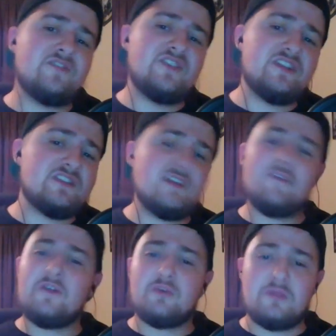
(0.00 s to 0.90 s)
I've seen his
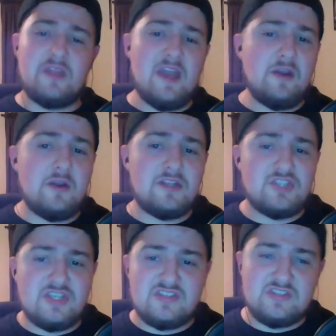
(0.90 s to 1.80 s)
stuff on Green Lantern
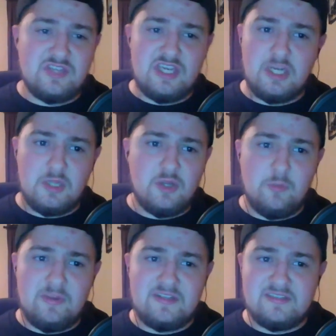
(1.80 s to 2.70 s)
and Justice League and a
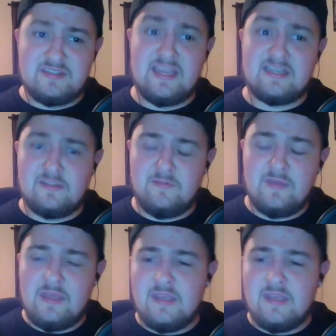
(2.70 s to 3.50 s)
little bit of Detective